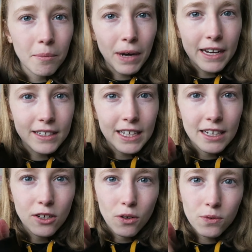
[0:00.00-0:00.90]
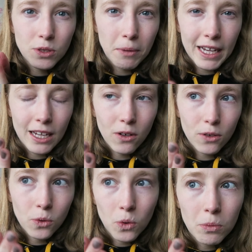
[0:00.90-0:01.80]
blend it in enough to make it look
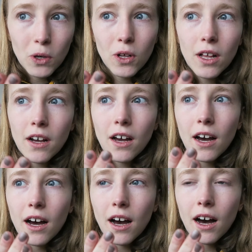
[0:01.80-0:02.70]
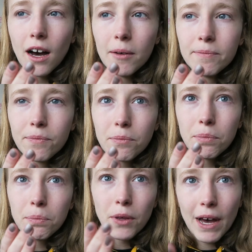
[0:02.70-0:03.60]
normal.
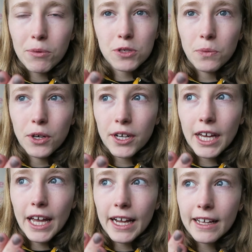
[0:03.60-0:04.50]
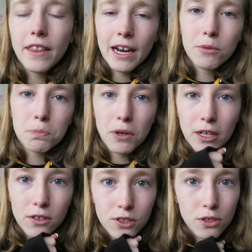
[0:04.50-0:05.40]
But that wasn't working. Then I was
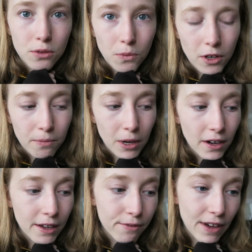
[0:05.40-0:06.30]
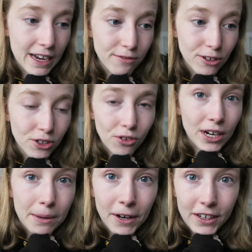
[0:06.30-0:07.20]
putting on one of my favourite
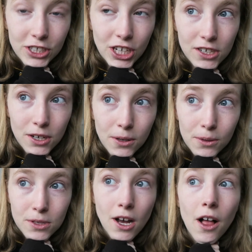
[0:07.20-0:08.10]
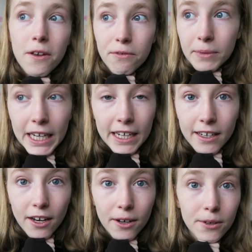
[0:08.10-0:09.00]
cream eyeshadows from
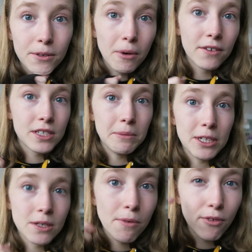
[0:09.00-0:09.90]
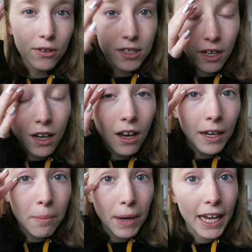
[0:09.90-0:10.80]
Kiko. You might have seen me use it before. It's like a
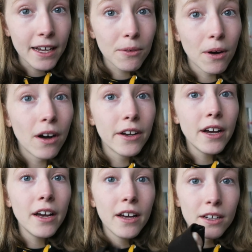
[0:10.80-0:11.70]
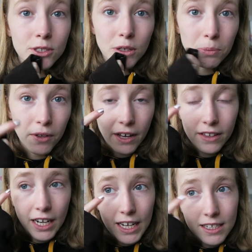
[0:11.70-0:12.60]
light pink one. I'm just going to put that
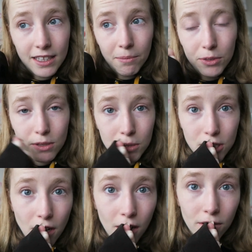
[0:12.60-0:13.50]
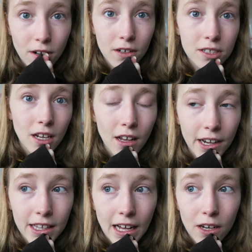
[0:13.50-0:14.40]
on the lid and then put some mascara on because I
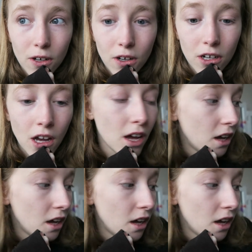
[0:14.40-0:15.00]
like that look.